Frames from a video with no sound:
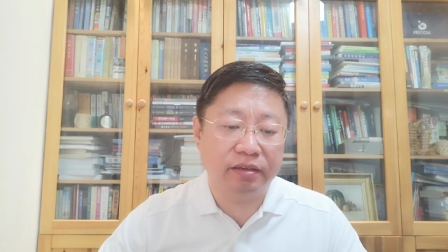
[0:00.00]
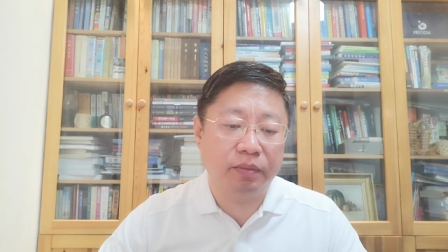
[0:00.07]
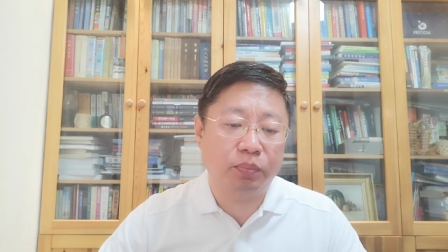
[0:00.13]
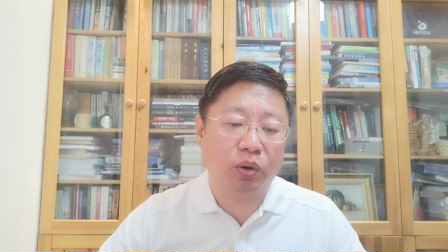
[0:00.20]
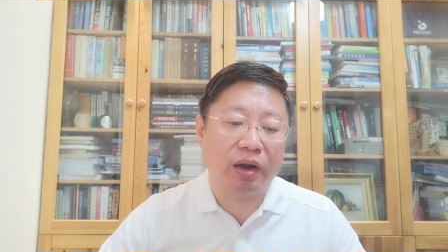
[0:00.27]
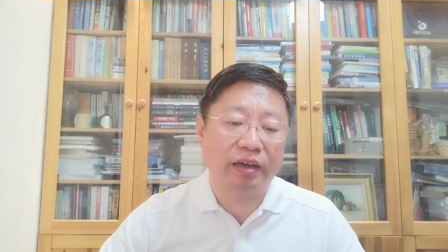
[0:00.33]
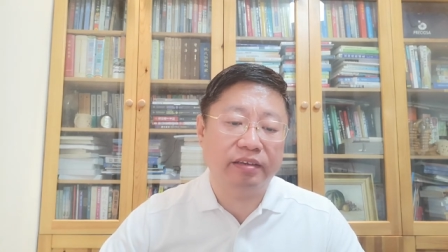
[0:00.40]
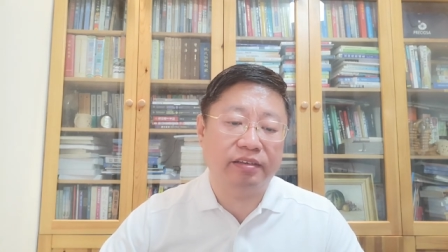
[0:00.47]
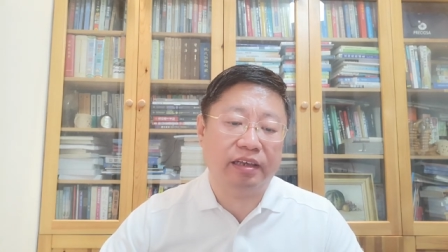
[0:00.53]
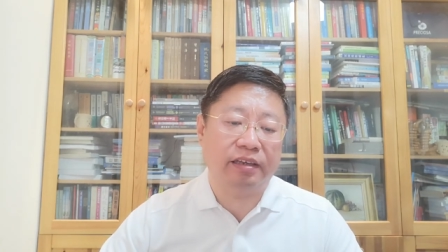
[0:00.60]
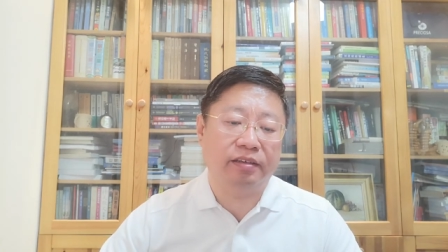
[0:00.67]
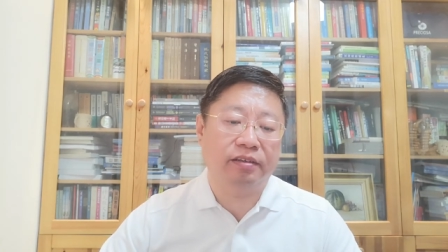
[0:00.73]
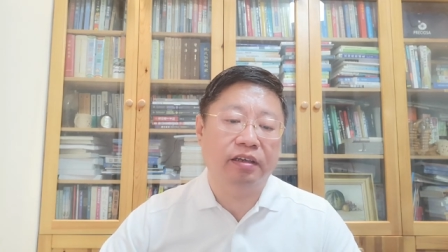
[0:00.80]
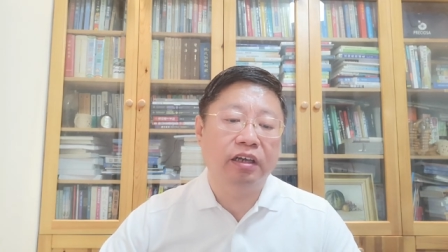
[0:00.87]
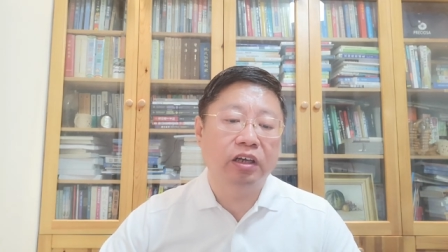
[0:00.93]
The price
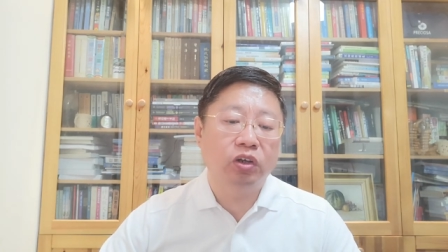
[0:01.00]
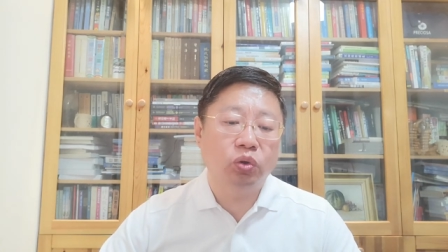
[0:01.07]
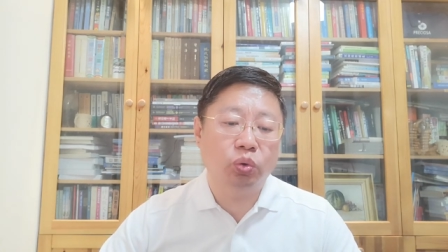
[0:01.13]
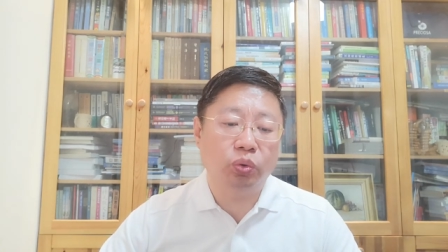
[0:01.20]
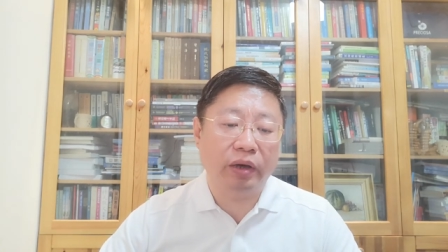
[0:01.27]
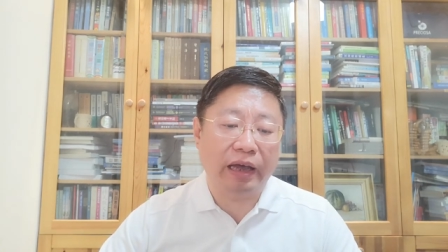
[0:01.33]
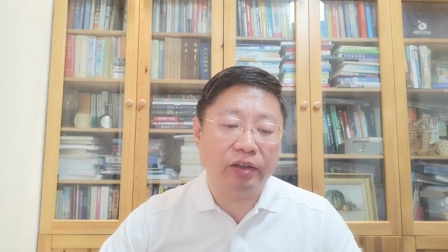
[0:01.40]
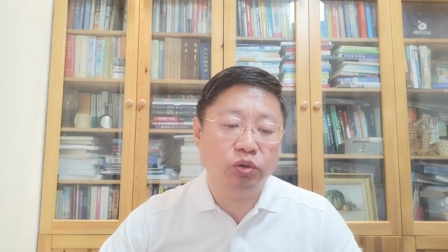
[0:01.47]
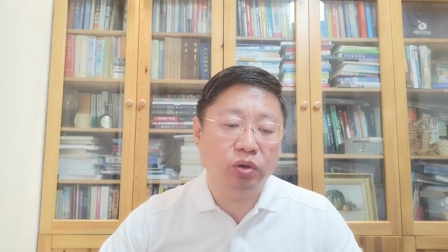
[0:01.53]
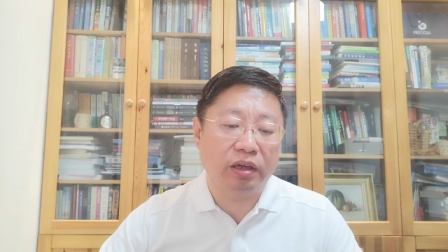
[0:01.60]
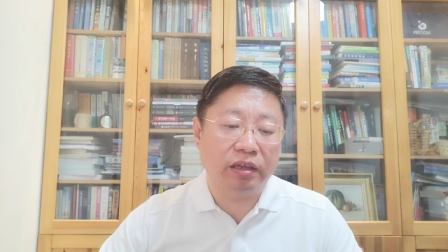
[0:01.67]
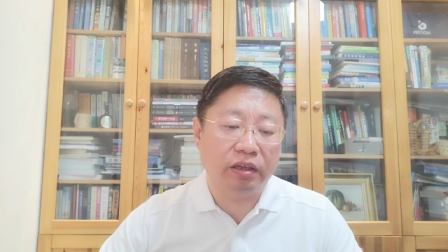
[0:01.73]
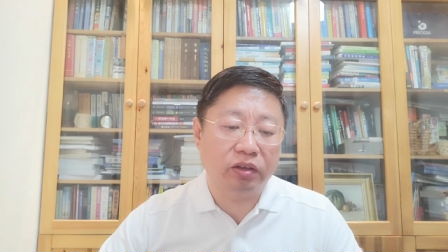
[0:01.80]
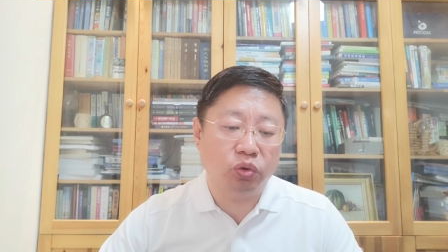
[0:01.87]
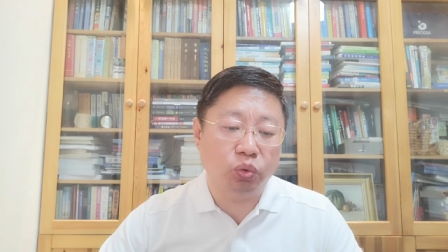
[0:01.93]
is
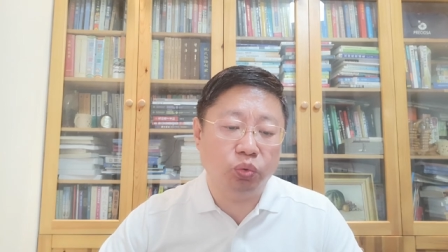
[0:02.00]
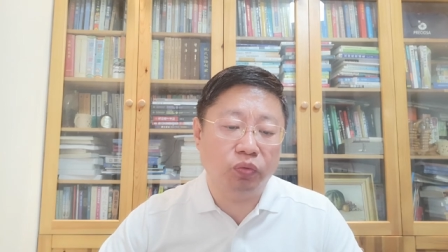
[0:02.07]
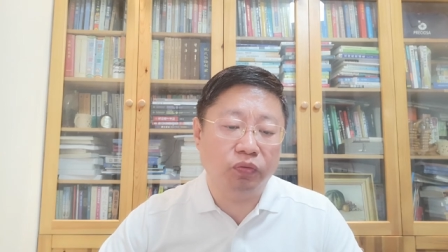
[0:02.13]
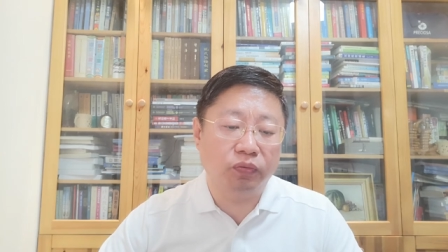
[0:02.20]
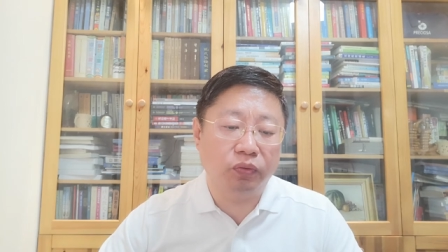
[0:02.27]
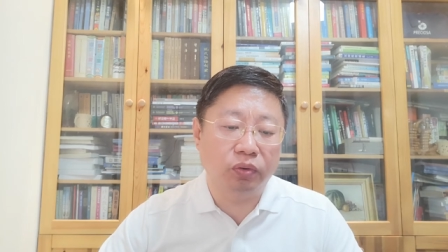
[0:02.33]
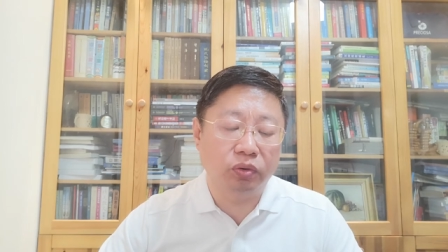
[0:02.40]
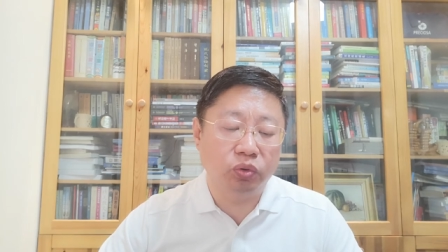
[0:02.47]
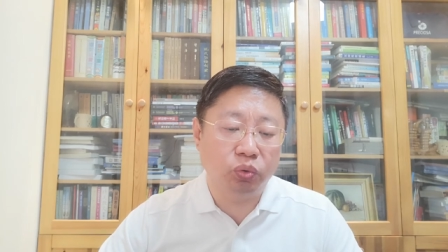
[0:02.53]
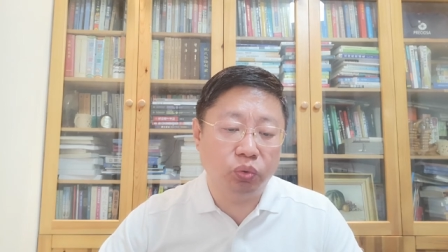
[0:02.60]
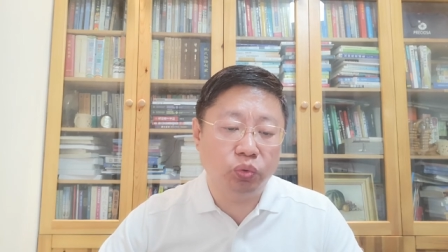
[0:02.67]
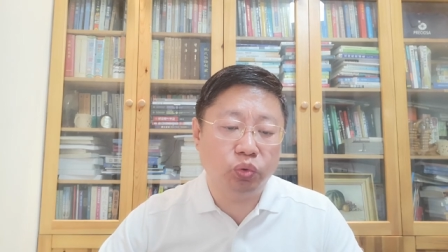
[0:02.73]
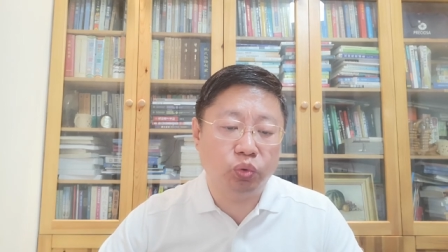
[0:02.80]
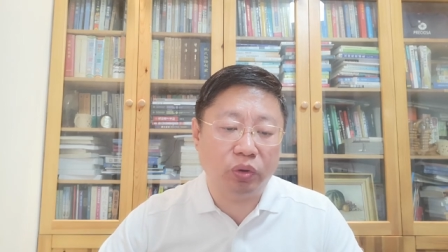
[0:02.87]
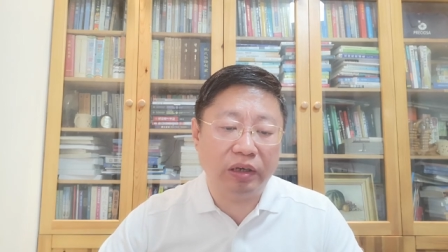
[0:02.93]

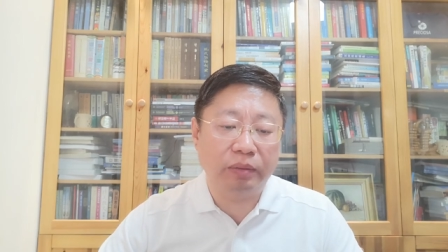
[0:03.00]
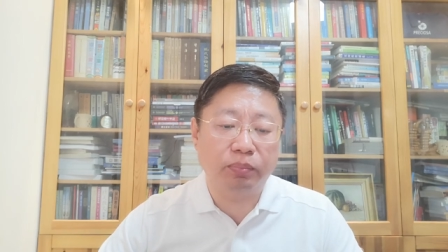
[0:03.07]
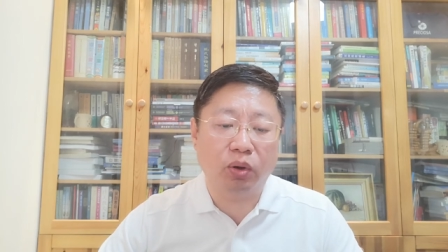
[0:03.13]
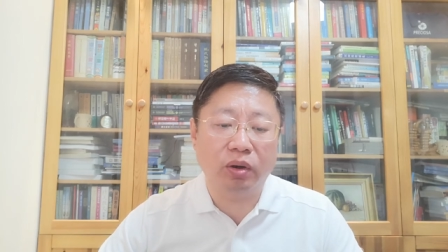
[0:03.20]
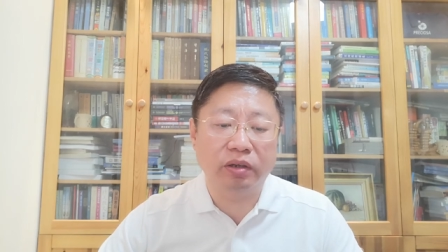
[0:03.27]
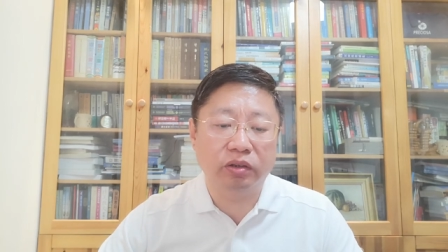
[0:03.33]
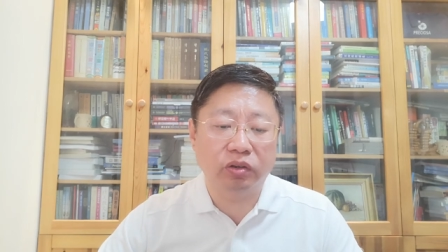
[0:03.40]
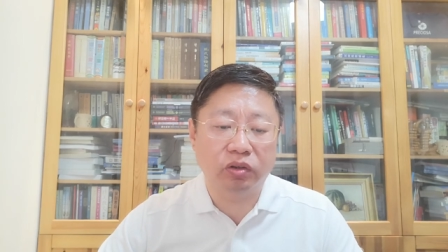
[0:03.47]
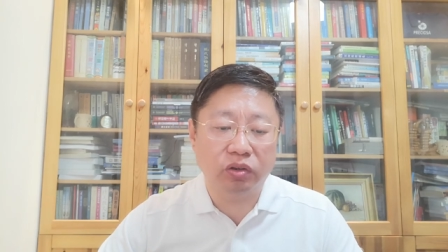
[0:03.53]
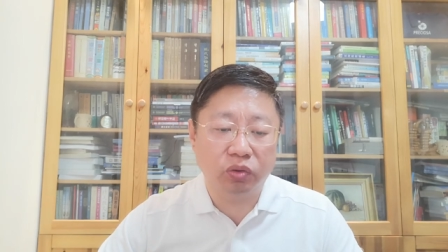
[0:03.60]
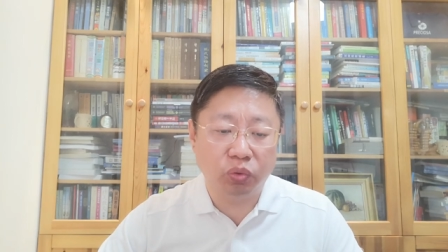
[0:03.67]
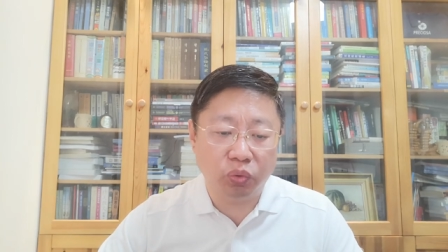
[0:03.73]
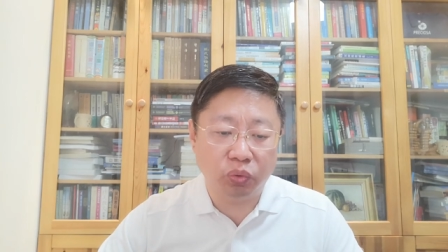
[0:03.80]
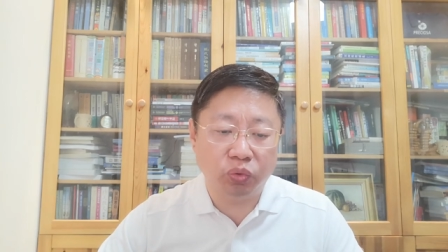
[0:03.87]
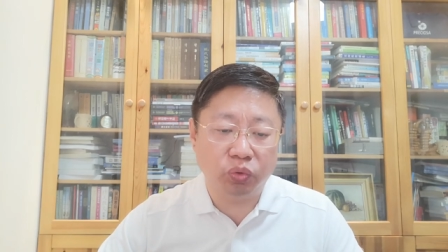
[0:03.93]

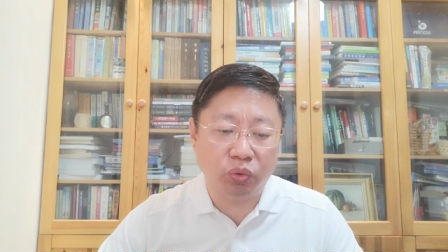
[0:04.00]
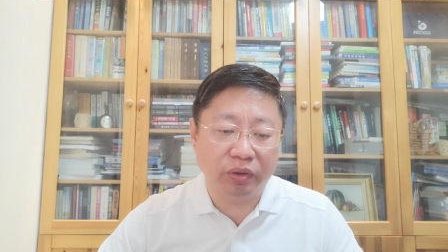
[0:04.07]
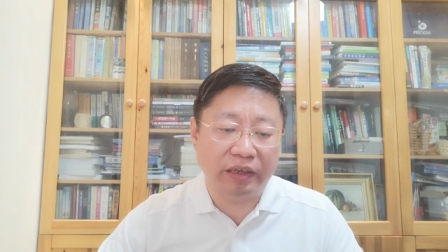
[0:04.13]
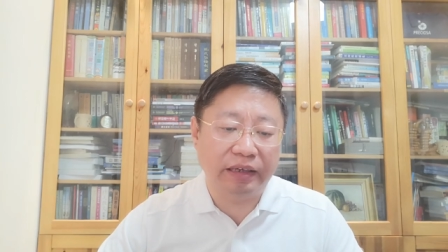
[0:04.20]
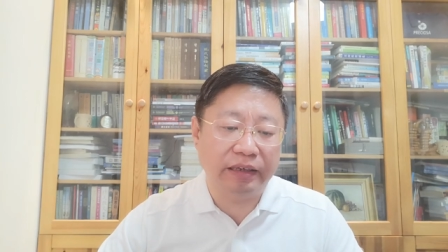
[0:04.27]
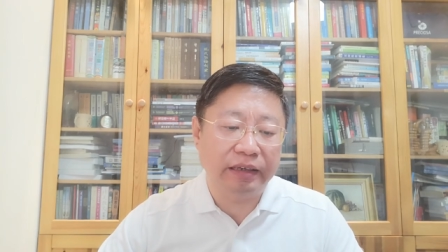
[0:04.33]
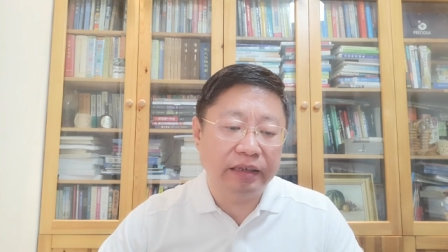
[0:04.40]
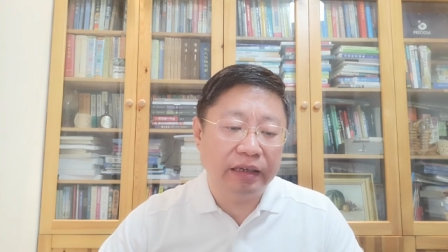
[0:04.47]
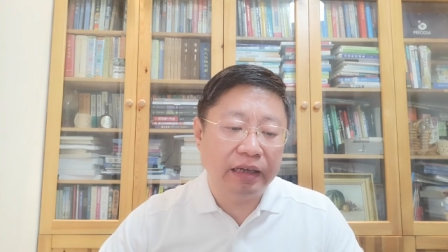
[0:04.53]
223.23,